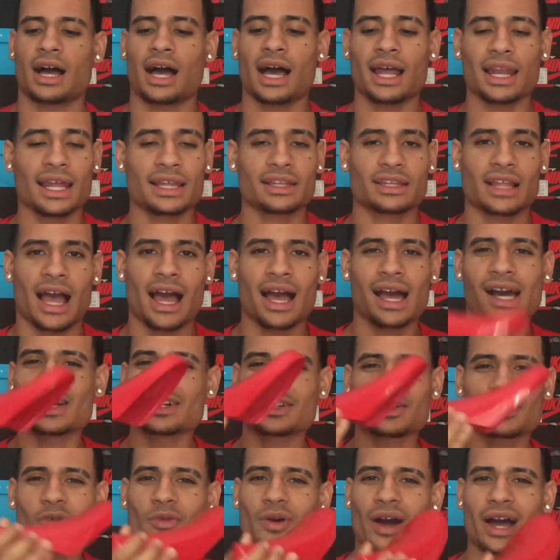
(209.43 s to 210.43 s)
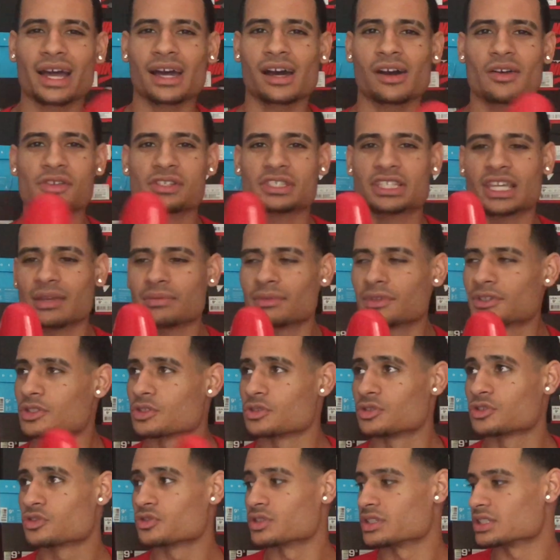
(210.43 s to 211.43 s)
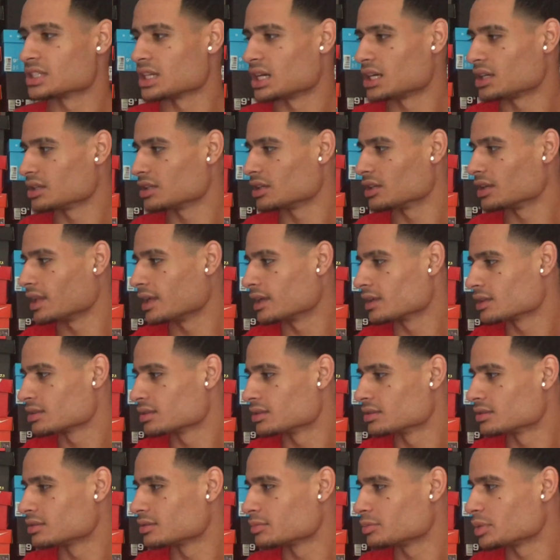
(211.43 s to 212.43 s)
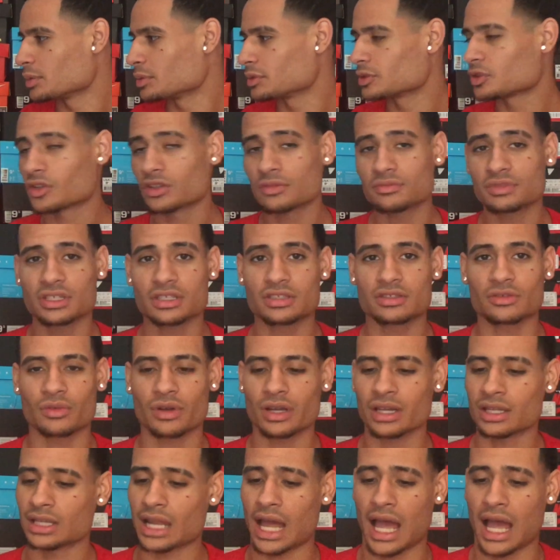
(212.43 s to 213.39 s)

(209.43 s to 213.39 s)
I like, I don't know why I always keep the shoe trees. I don't know, like, people throw them shits away.